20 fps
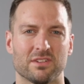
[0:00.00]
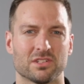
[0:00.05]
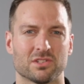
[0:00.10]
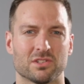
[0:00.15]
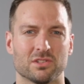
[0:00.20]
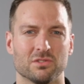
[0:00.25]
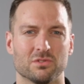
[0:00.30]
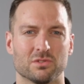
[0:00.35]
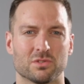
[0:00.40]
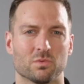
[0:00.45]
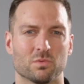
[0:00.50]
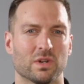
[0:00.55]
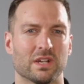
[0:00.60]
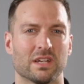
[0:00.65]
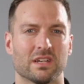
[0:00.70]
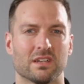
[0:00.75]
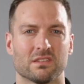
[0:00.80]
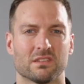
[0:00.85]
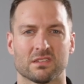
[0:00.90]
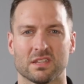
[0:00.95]
issues
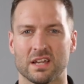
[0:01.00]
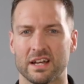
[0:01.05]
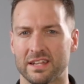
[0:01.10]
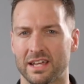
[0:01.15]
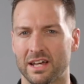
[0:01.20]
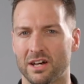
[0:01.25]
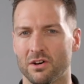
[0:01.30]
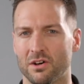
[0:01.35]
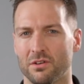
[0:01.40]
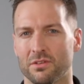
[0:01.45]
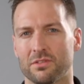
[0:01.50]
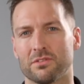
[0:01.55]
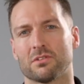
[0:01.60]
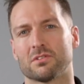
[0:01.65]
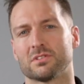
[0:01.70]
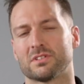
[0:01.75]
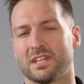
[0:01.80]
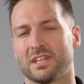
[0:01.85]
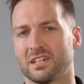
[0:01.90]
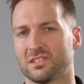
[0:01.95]
with gut health
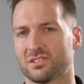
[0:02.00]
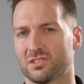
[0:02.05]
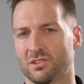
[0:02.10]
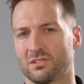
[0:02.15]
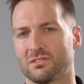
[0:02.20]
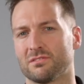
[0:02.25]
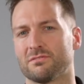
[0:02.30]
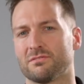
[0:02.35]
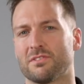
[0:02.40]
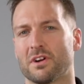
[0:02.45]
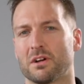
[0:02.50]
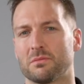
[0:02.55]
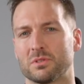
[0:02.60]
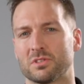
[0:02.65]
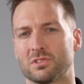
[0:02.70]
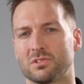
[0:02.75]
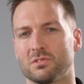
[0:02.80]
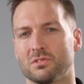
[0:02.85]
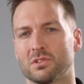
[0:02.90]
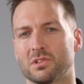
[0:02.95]
or take certain
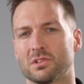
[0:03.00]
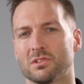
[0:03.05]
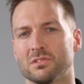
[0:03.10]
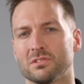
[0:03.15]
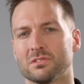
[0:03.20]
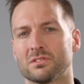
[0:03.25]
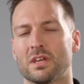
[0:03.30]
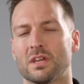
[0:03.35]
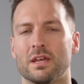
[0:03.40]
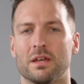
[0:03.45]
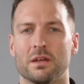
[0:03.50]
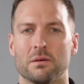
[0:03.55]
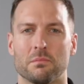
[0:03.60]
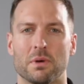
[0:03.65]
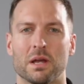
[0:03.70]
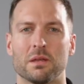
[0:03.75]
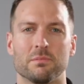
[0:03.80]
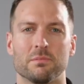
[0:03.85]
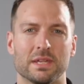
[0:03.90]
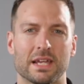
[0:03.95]
pharmaceuticals
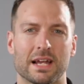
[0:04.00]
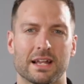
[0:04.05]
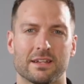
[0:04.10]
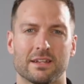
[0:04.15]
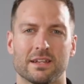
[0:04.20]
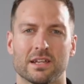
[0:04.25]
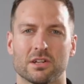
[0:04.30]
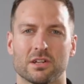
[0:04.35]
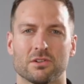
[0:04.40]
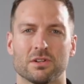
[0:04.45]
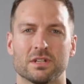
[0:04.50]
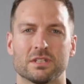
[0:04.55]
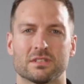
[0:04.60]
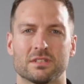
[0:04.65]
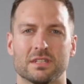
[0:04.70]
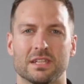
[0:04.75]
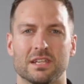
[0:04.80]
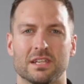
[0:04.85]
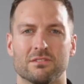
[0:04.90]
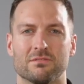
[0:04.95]
might be at an
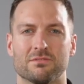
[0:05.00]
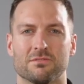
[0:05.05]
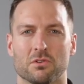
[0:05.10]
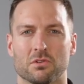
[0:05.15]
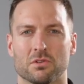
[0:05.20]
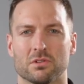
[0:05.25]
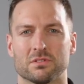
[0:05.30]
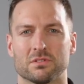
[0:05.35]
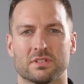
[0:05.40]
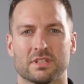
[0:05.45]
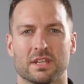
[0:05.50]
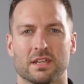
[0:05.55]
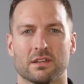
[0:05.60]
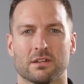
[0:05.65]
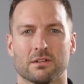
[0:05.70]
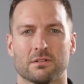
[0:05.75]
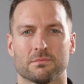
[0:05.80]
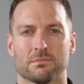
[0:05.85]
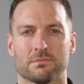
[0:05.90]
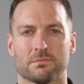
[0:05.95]
increased need for
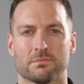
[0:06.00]
zinc.